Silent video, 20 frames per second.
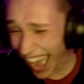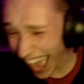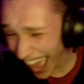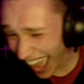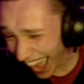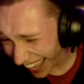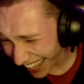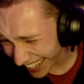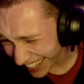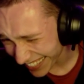
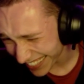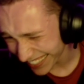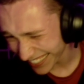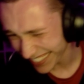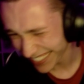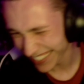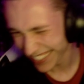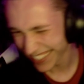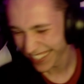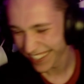Yeah, and then you
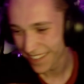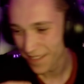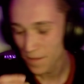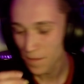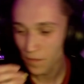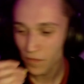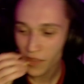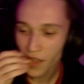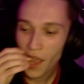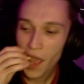went
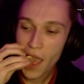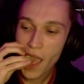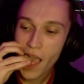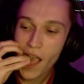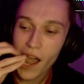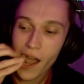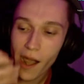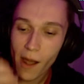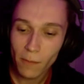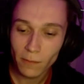
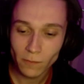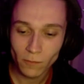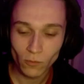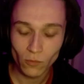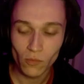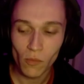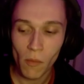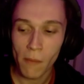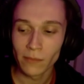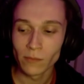back.
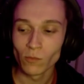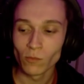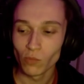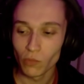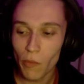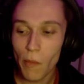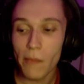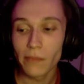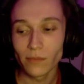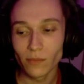And then you
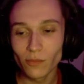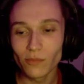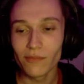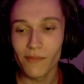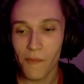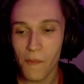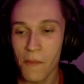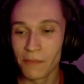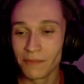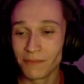vomited
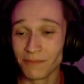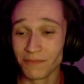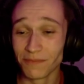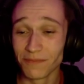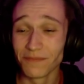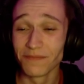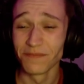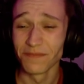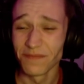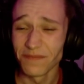again in
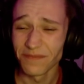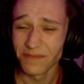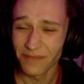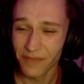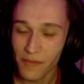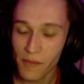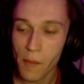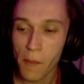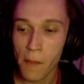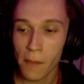my
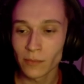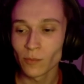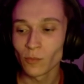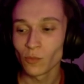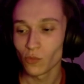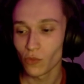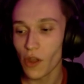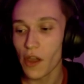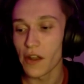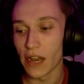toilet.
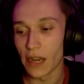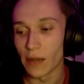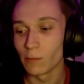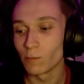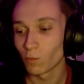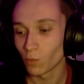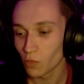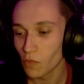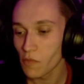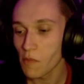I did.
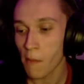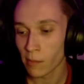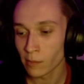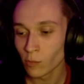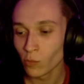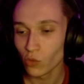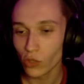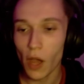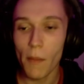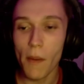
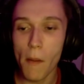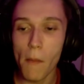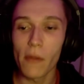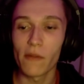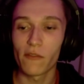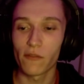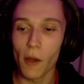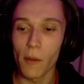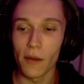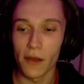I remember
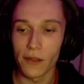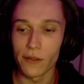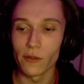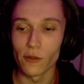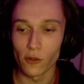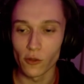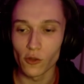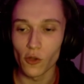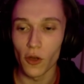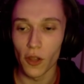vomiting in
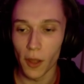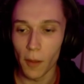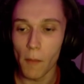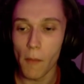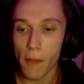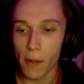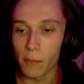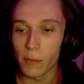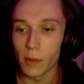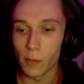the toilet.
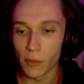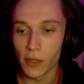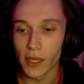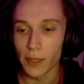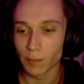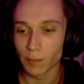I remember that.